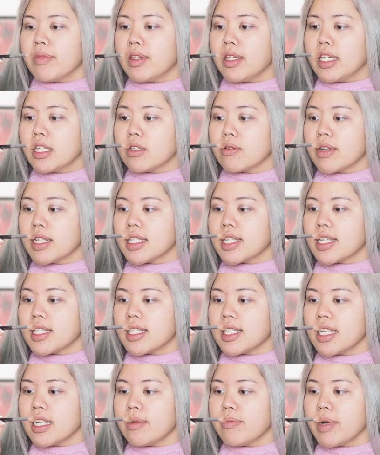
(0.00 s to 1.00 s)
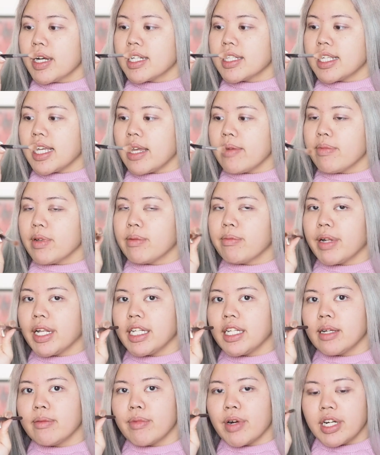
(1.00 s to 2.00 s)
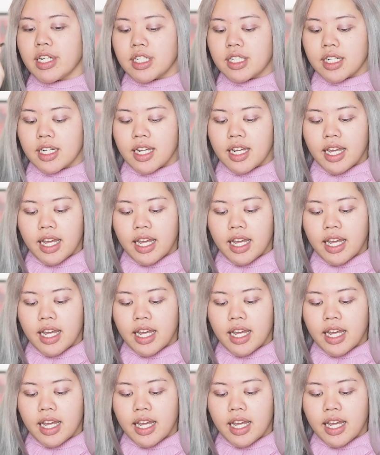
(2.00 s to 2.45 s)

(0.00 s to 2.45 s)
This one's a Sigma tapered blending brush,